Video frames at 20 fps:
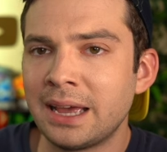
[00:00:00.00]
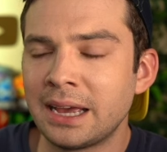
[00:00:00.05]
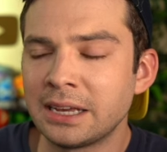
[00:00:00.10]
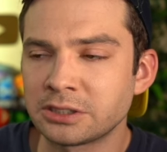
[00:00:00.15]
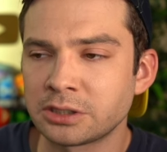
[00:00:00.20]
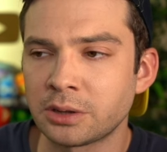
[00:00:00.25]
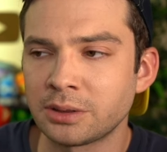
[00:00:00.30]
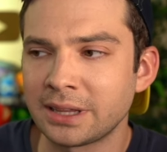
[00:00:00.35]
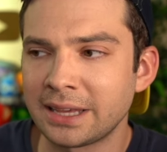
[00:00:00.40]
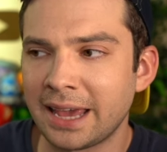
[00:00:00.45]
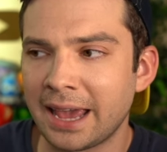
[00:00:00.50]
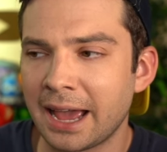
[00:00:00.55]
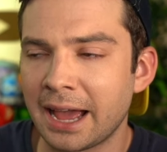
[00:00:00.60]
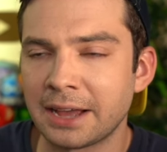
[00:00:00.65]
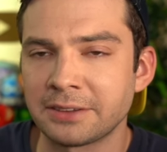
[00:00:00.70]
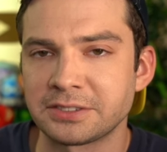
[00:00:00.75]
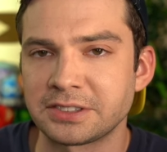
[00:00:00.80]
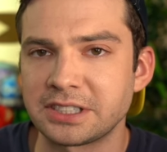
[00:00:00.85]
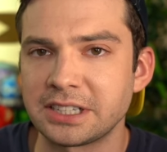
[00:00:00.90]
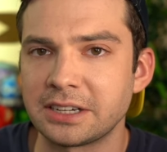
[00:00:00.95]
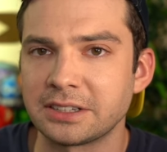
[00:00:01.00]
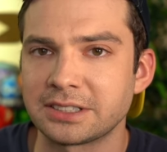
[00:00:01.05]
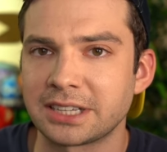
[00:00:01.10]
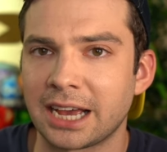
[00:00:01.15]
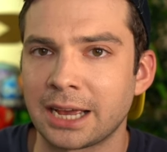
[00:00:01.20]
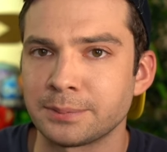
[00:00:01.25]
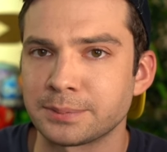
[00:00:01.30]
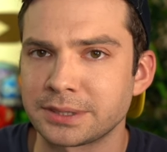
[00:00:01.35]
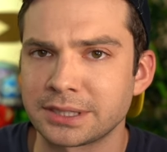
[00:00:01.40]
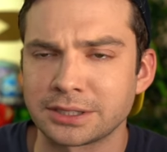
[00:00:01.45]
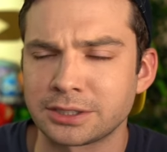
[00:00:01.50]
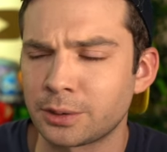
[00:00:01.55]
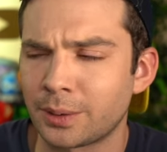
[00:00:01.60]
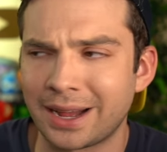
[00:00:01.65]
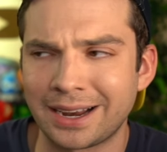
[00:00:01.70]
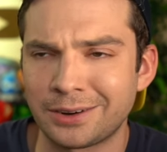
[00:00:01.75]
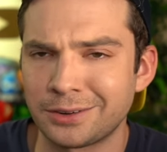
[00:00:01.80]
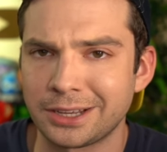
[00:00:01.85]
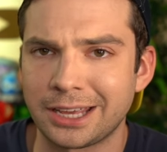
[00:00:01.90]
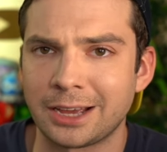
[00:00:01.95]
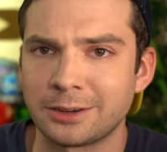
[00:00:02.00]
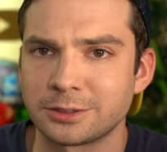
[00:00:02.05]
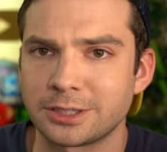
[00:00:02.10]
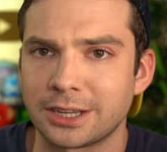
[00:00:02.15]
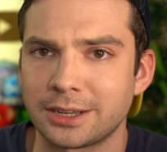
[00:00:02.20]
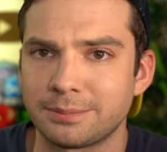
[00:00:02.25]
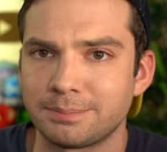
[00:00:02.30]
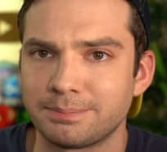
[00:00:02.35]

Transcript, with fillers: is only half Steel types, so I don't count him.